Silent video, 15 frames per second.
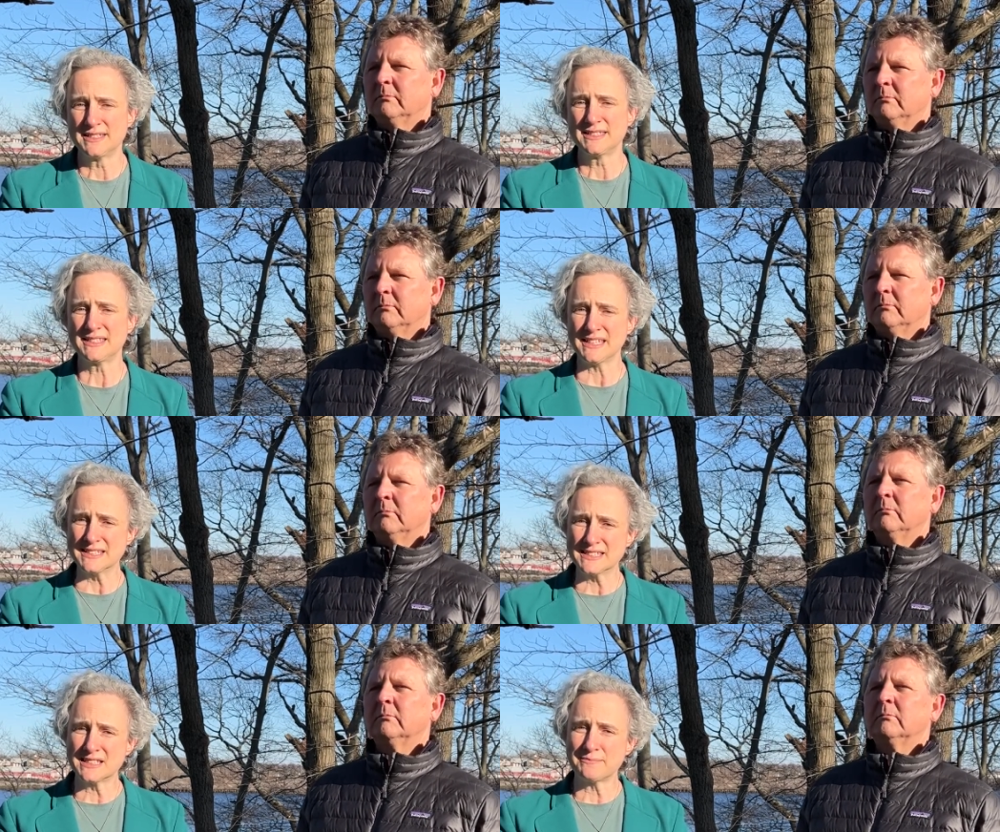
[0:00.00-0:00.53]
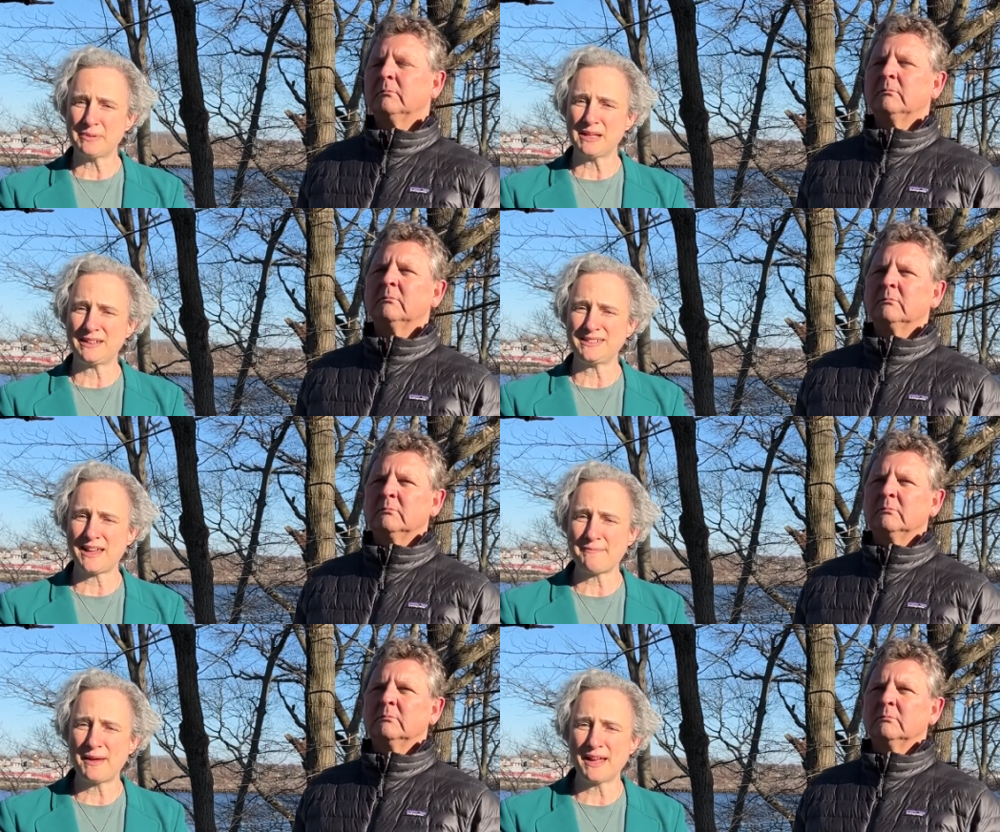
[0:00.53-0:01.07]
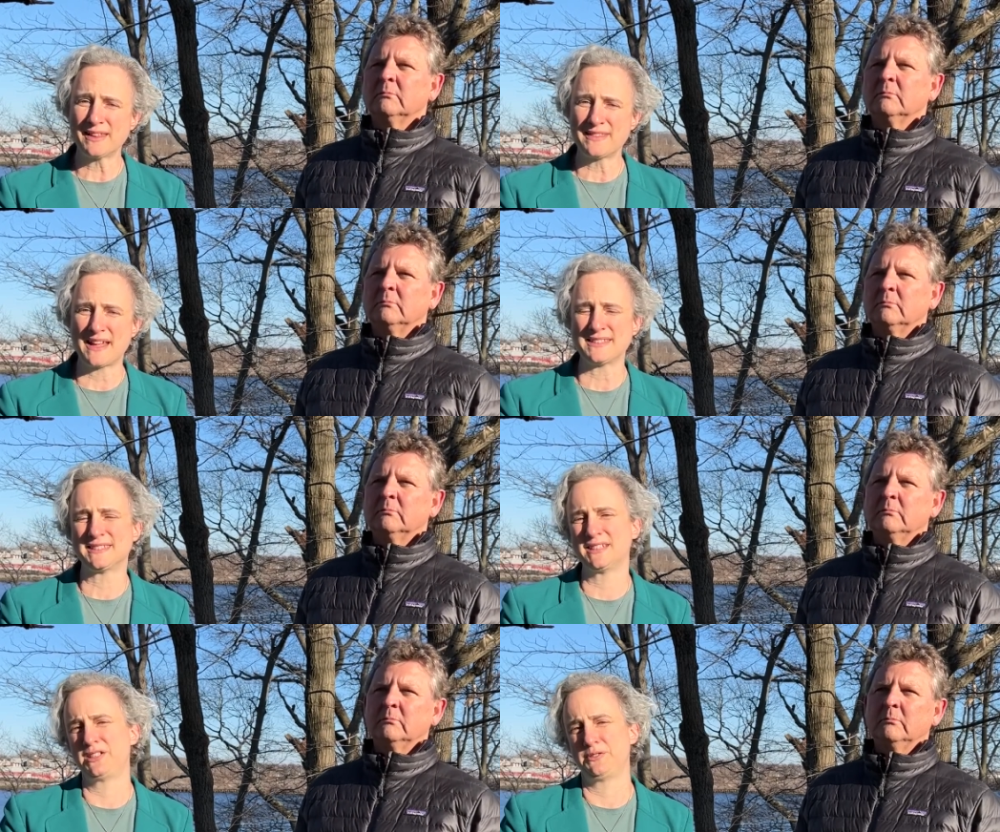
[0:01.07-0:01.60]
Speaker 1: since the pandemic,
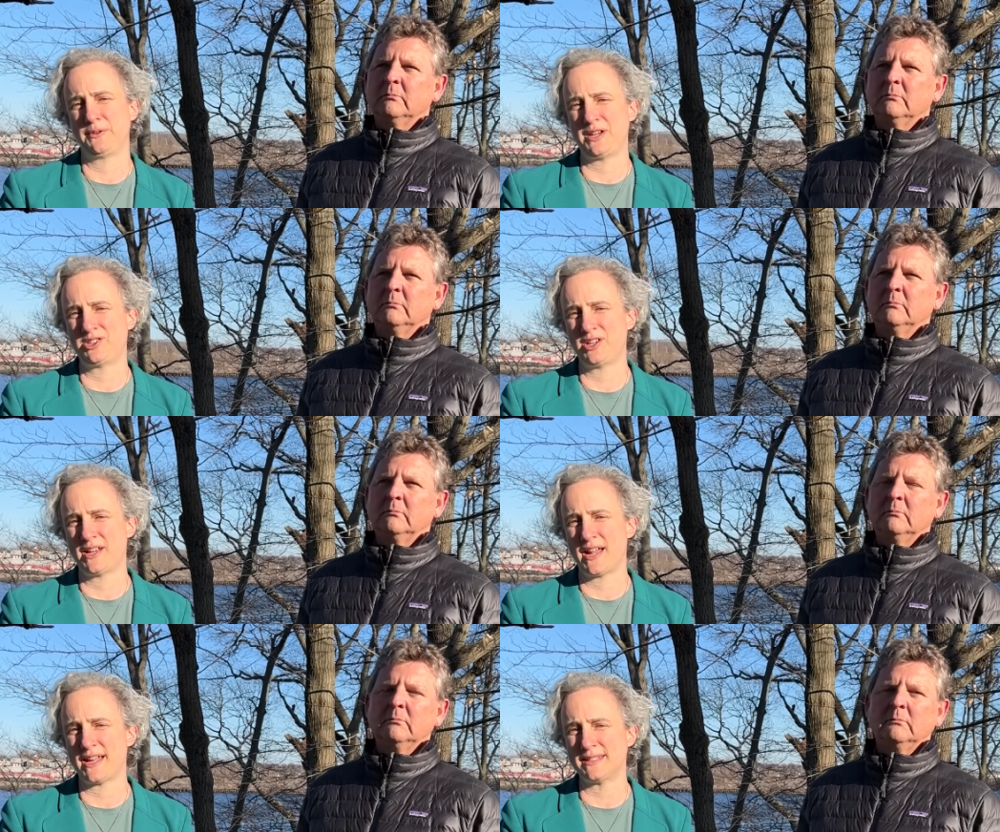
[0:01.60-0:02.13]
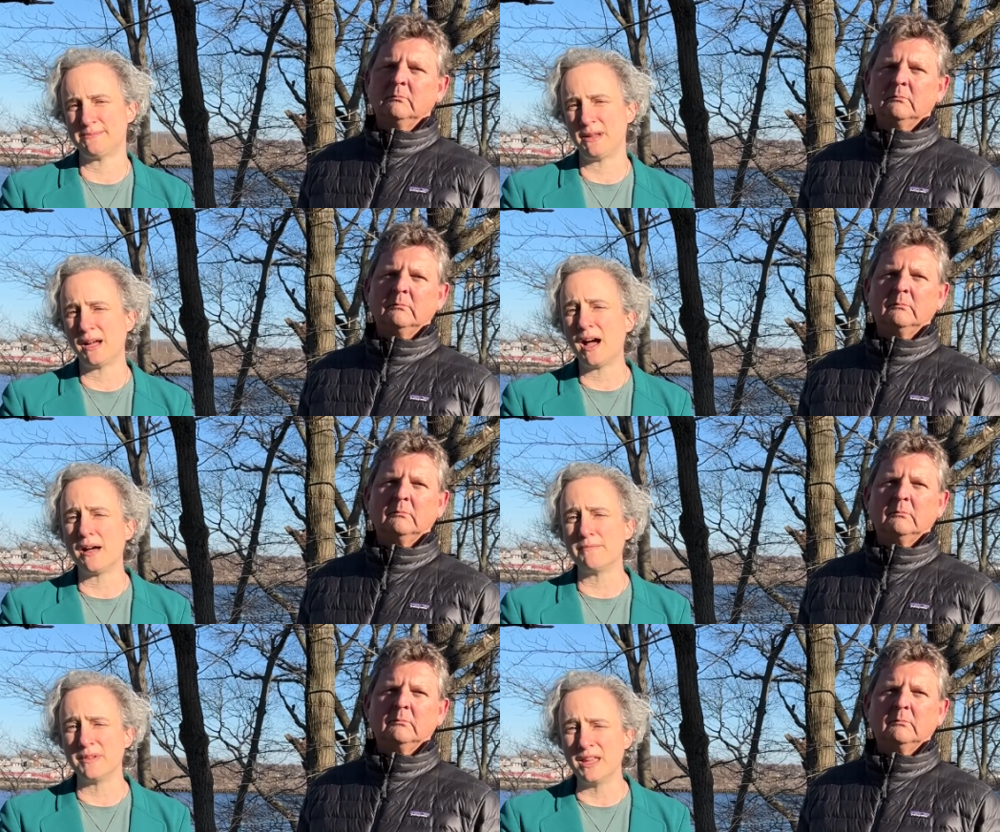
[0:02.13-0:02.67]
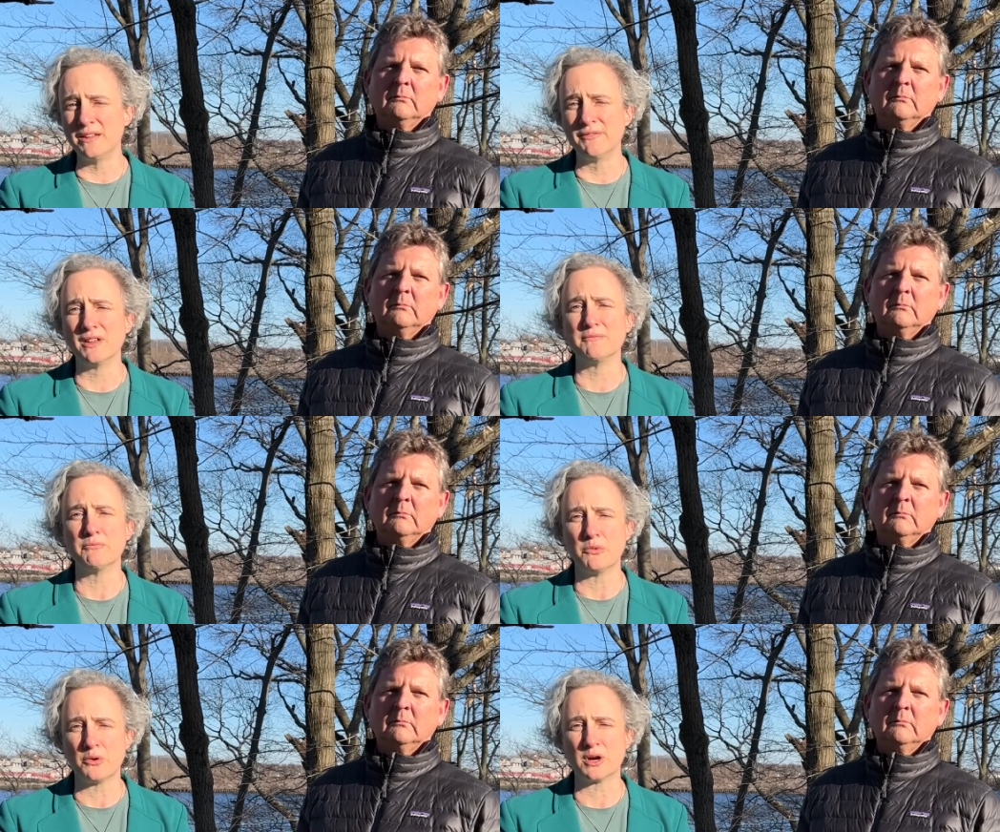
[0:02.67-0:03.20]
that situation has become
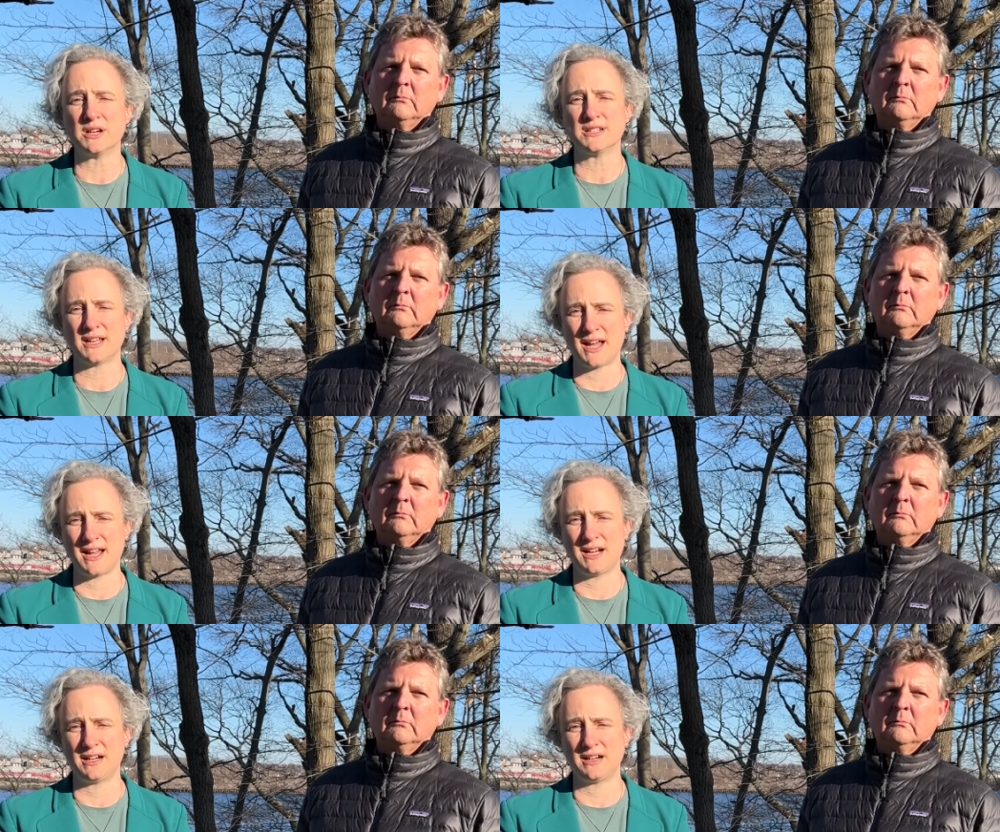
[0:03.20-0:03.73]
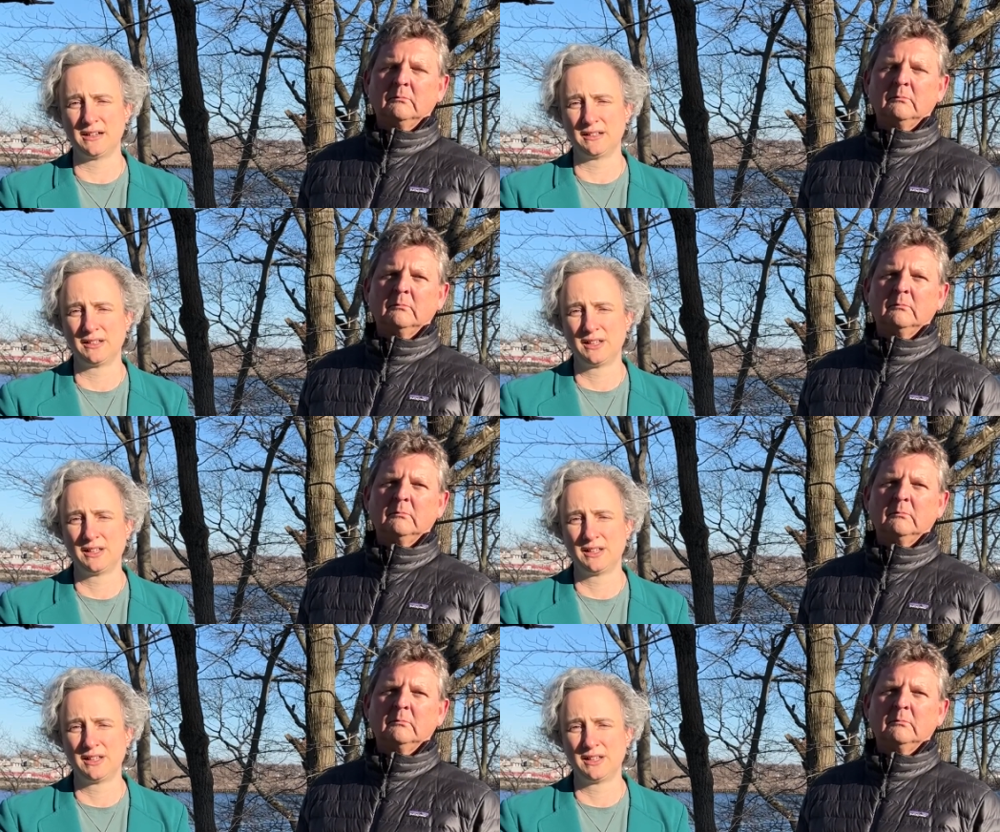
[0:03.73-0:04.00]
even more dire.